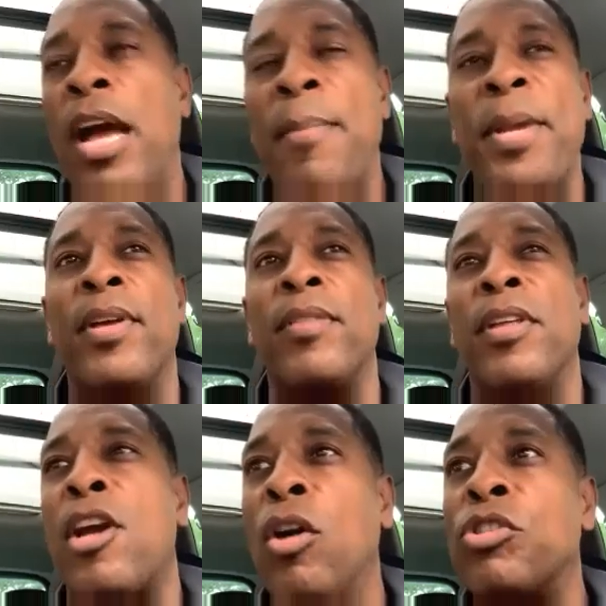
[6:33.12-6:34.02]
I mean,
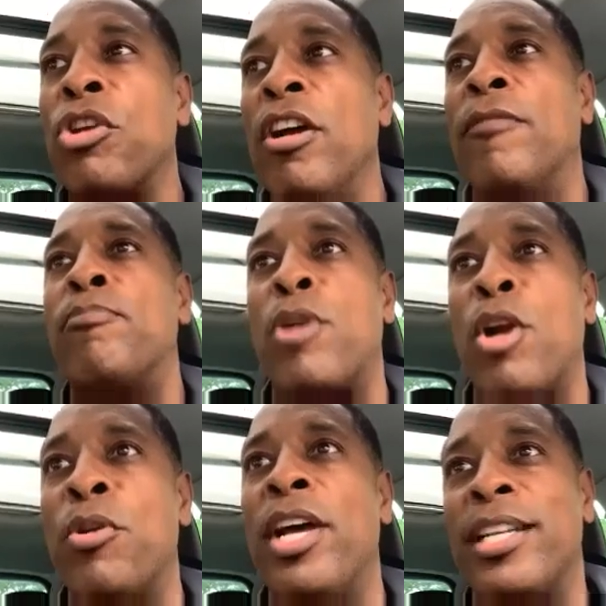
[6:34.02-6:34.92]
the culture of
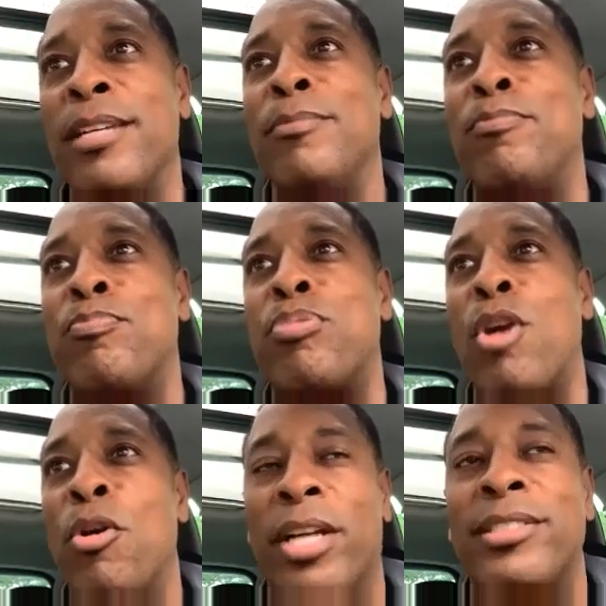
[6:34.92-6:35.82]

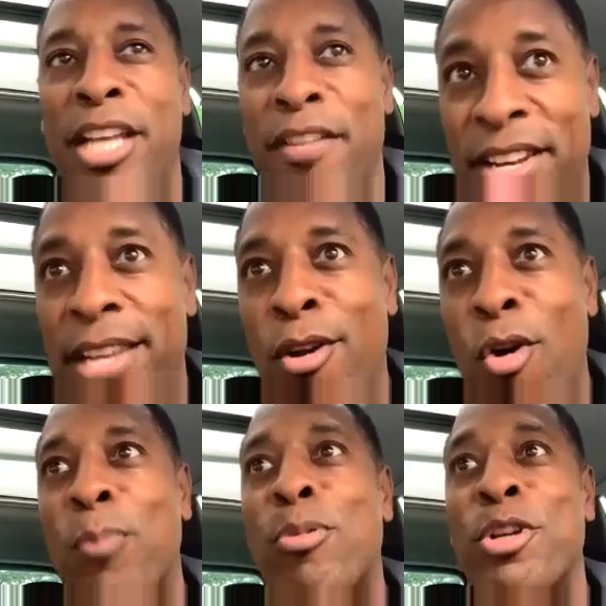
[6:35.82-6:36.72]
productivity
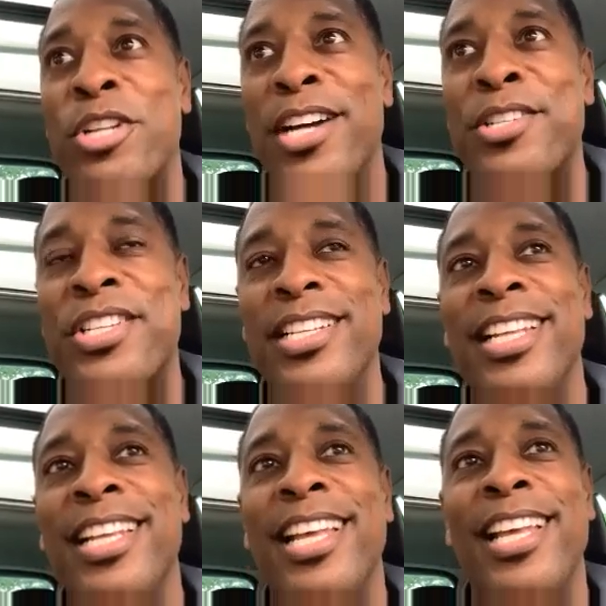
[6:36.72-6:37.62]
or
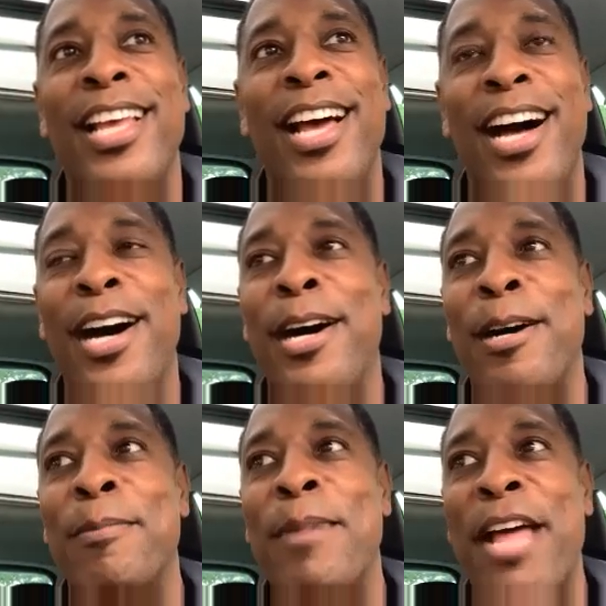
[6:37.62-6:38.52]
production,
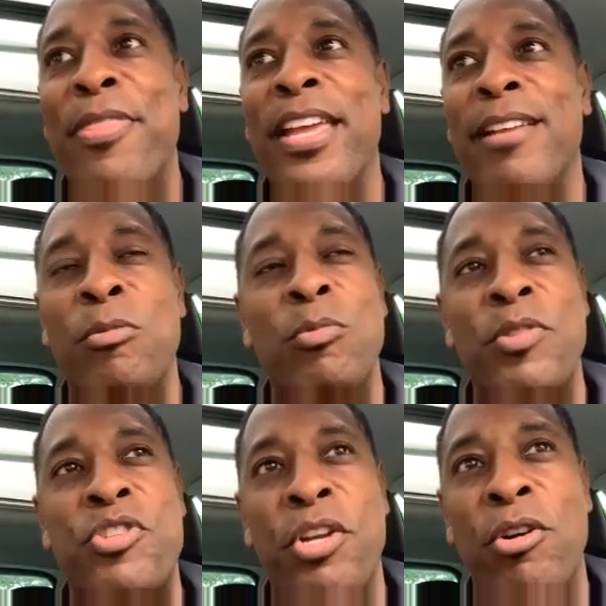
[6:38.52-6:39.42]
I think
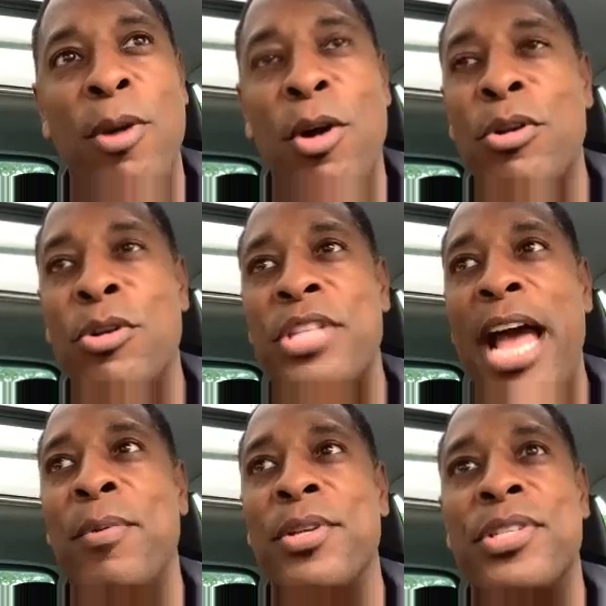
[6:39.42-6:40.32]
with General Motors,
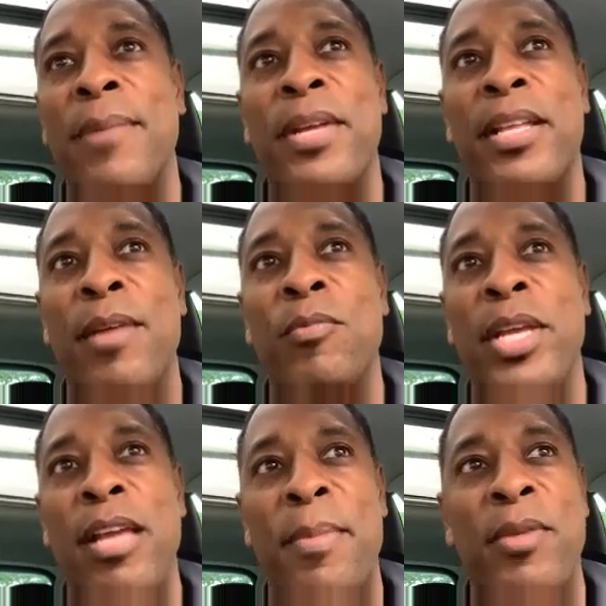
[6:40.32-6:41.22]
that was something that
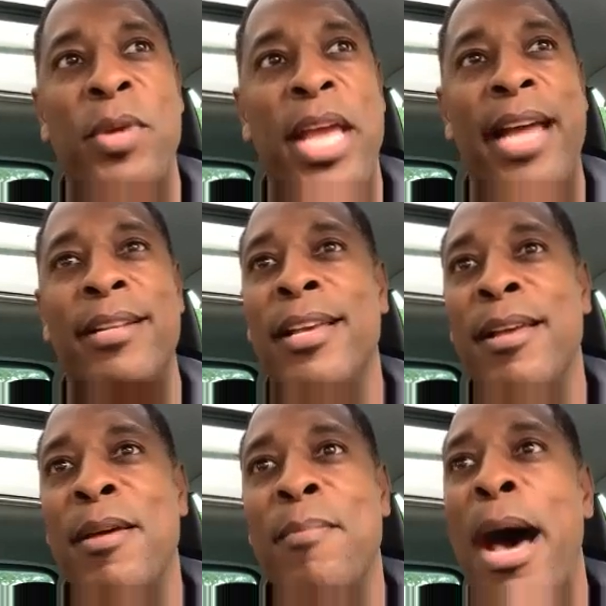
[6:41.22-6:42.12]
we had
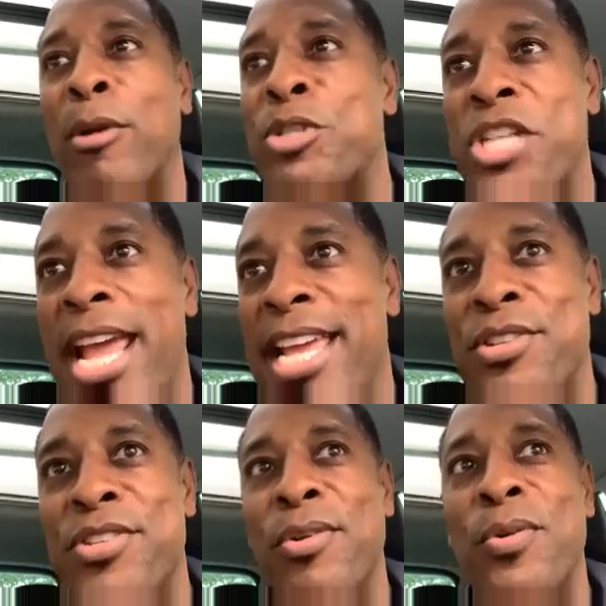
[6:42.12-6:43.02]
model
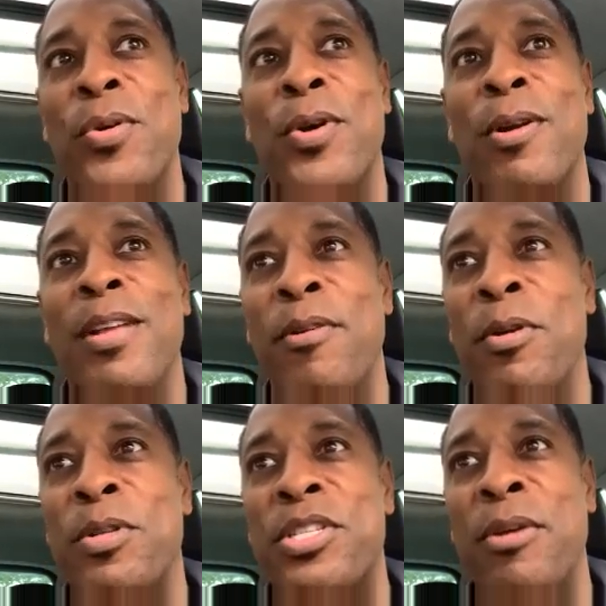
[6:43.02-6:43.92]
change, or
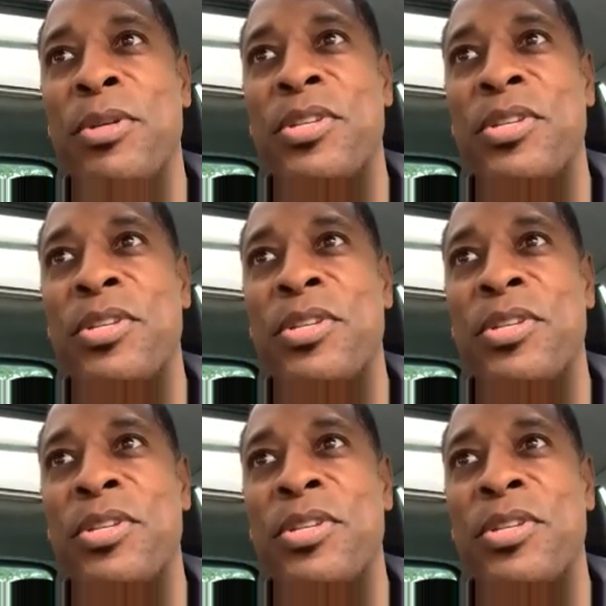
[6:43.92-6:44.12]
it was,